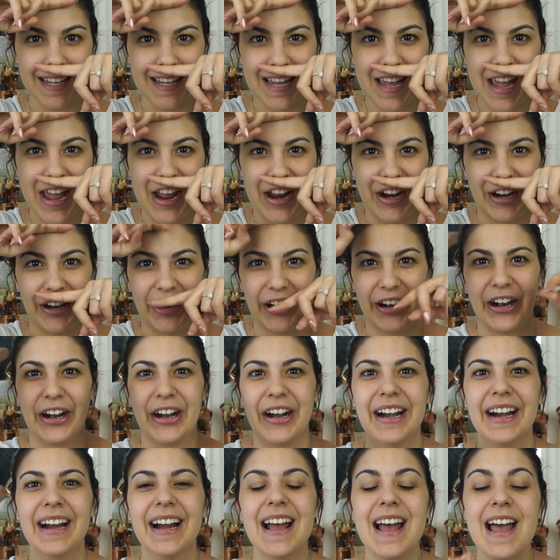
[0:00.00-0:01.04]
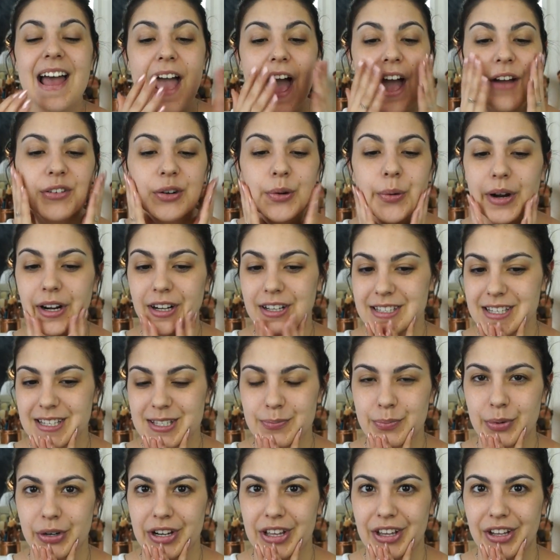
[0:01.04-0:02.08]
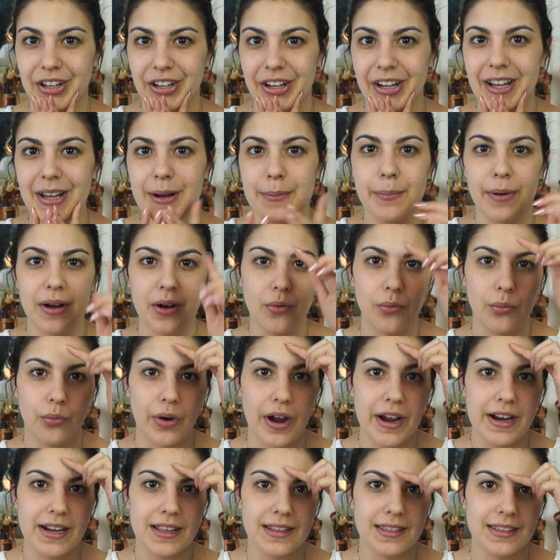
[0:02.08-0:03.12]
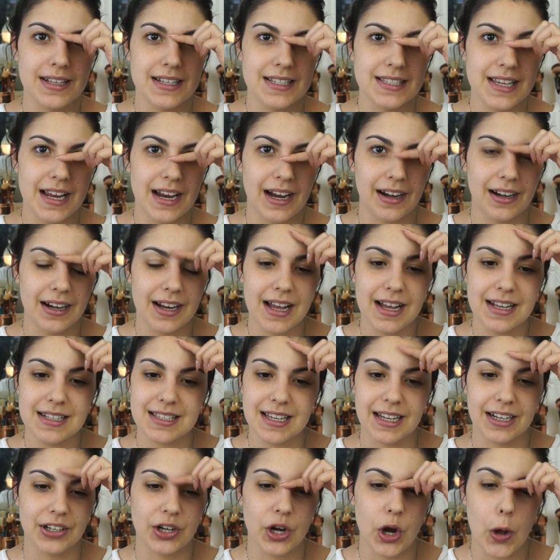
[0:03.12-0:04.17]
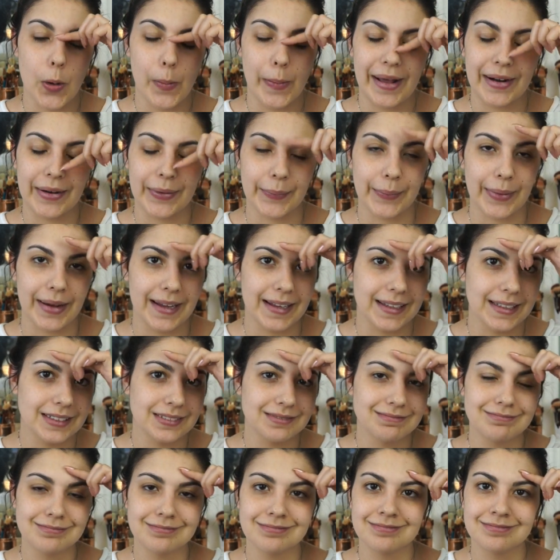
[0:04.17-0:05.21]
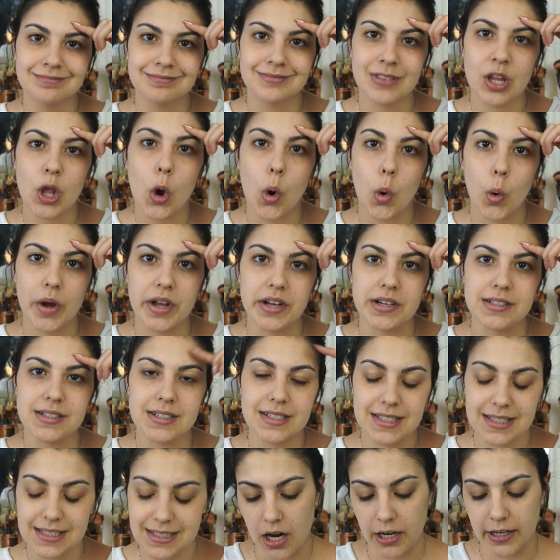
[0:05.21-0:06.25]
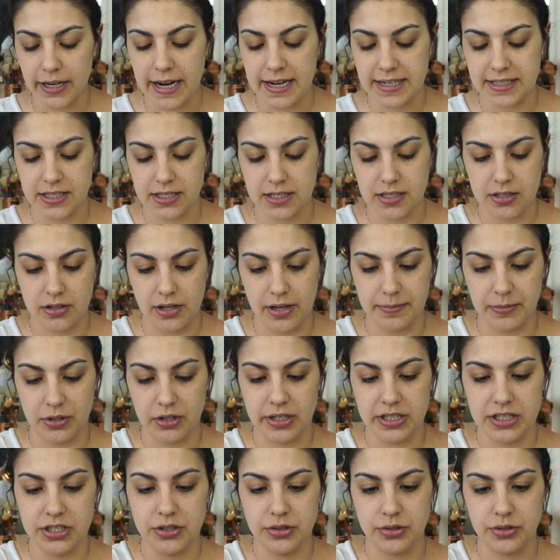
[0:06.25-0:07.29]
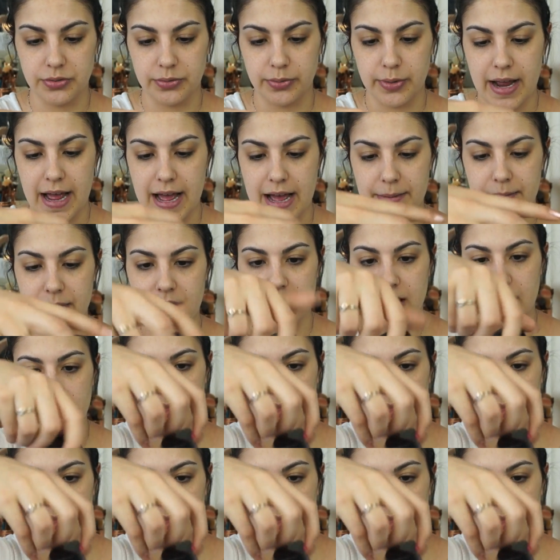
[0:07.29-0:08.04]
here. Everywhere else is pretty good but right in this area it's like no matter what oils. All right so I'm going to grab